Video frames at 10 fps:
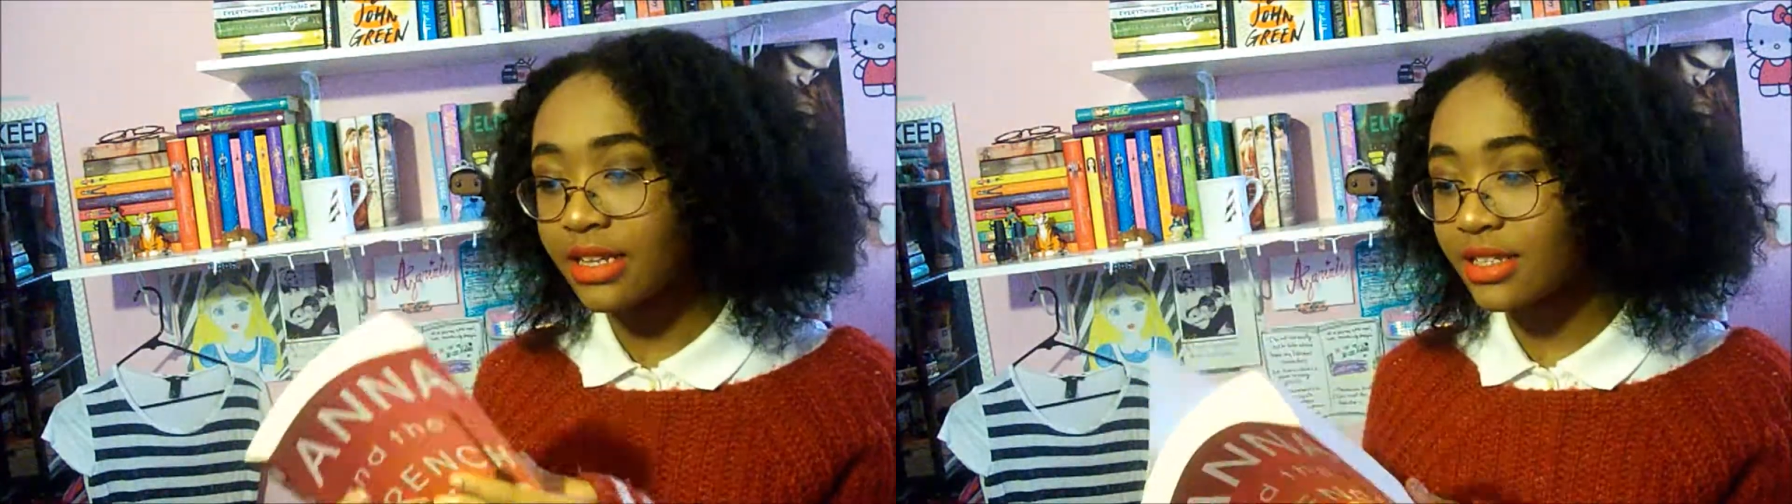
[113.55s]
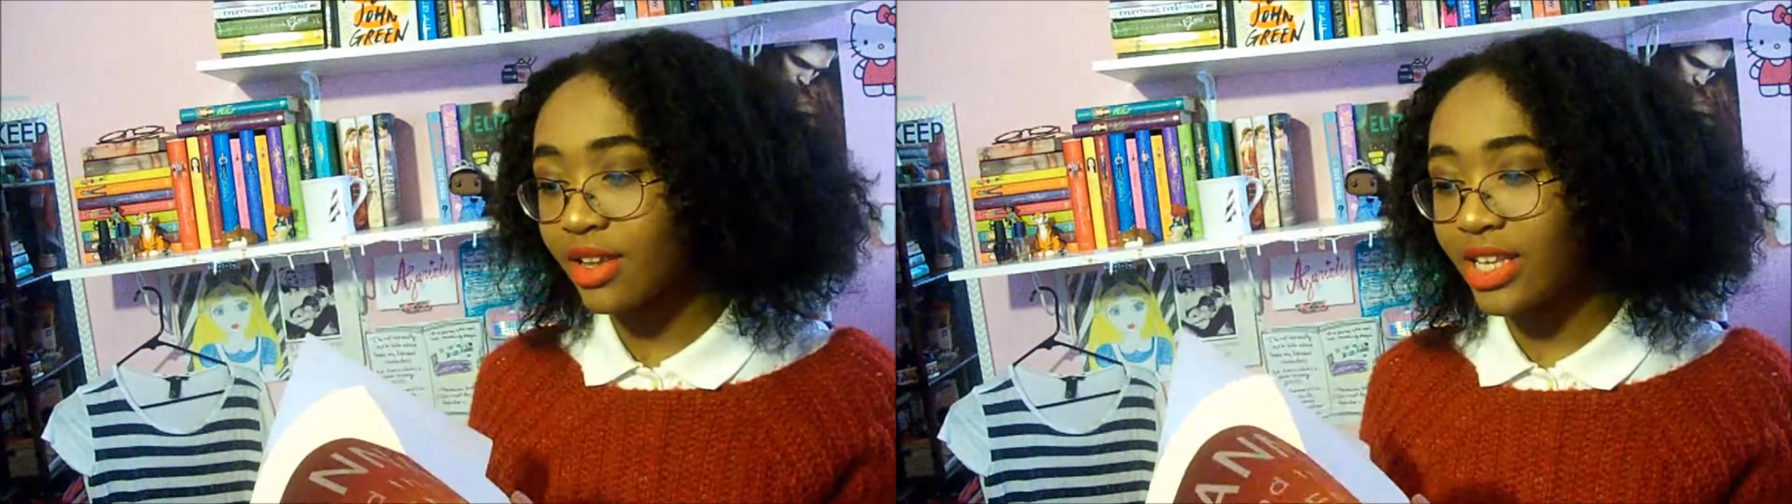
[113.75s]

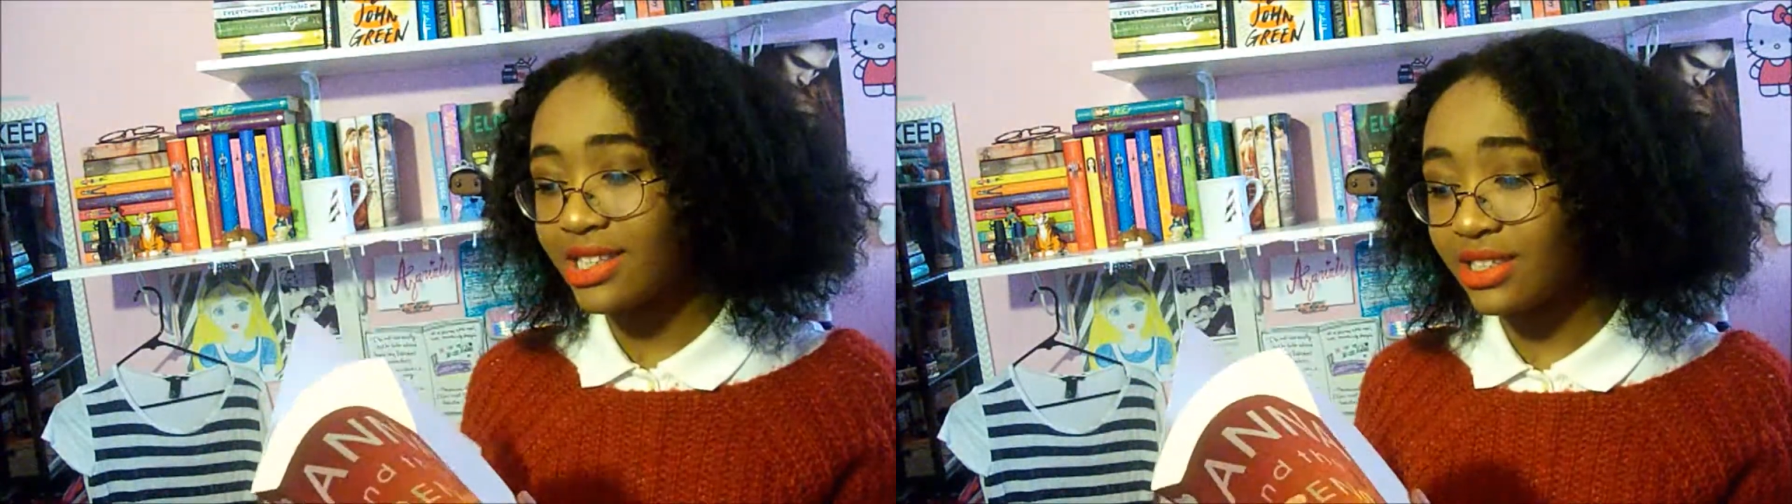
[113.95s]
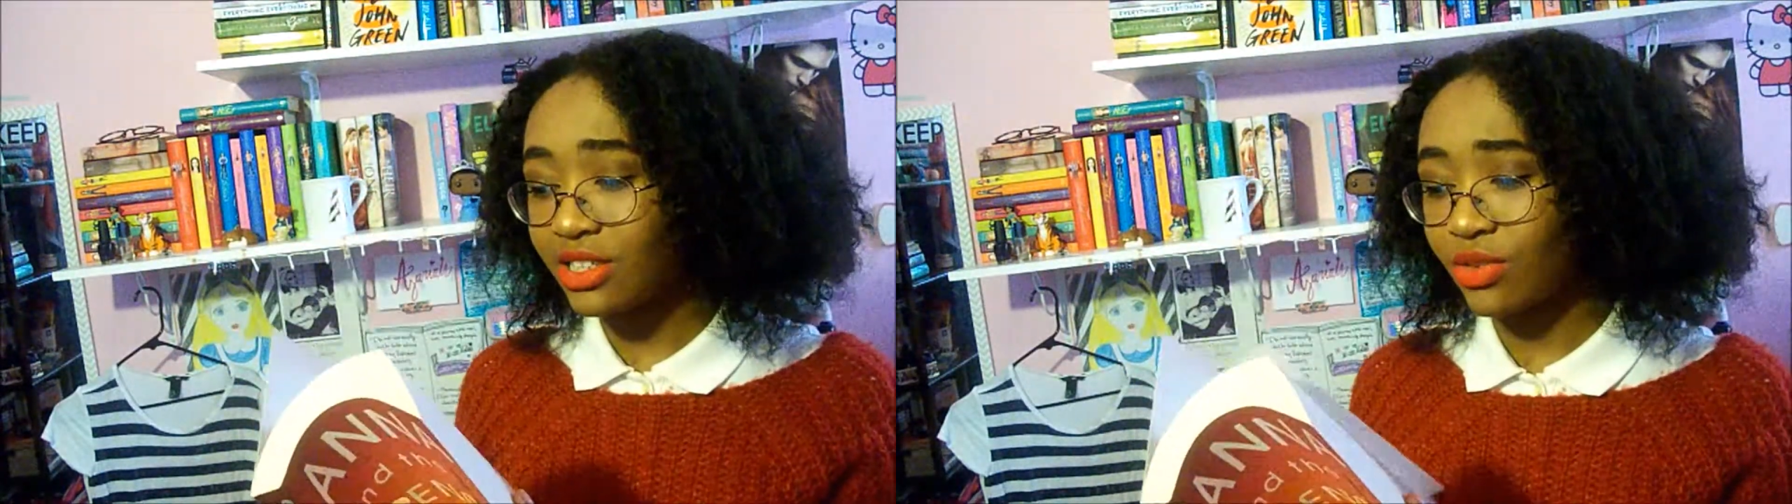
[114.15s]
It's
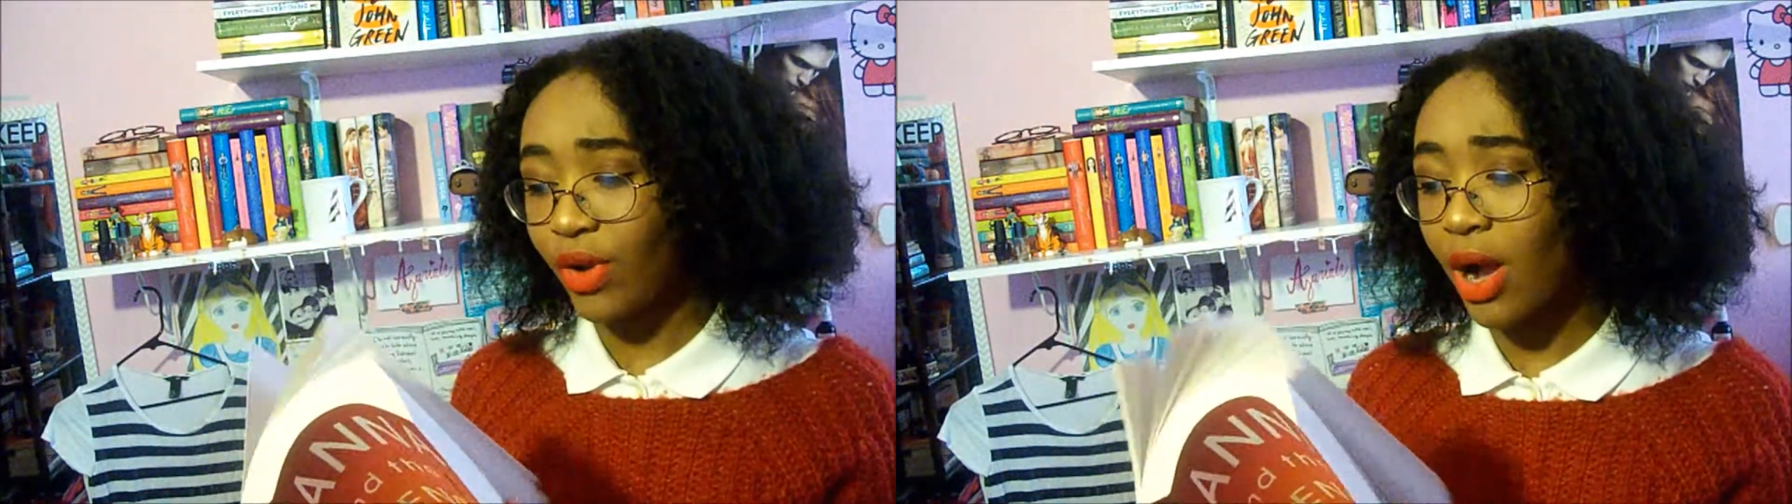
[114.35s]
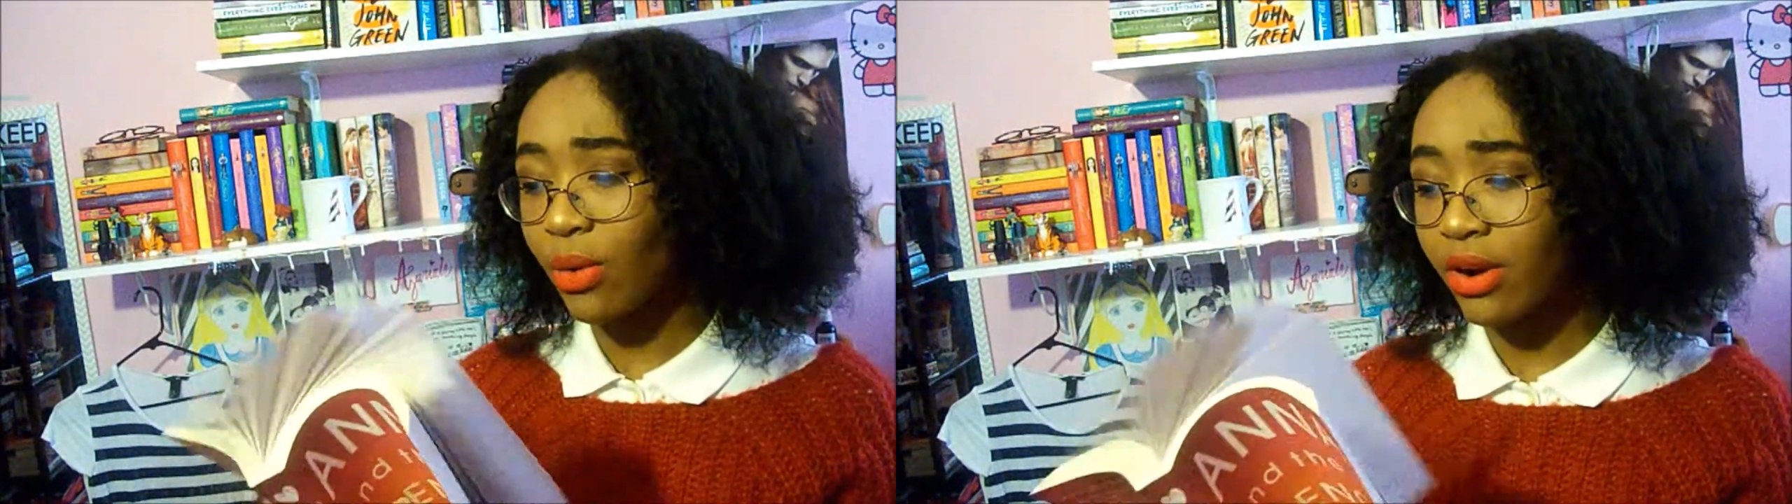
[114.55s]
easy to
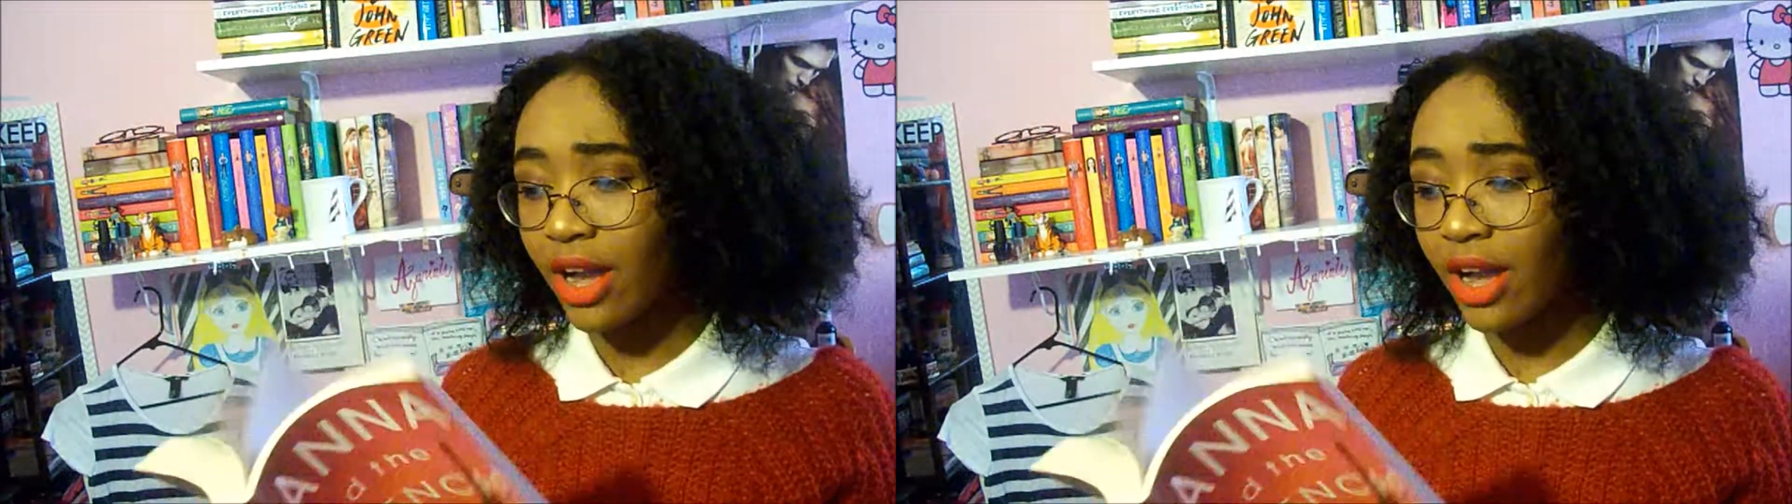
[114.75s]
devour.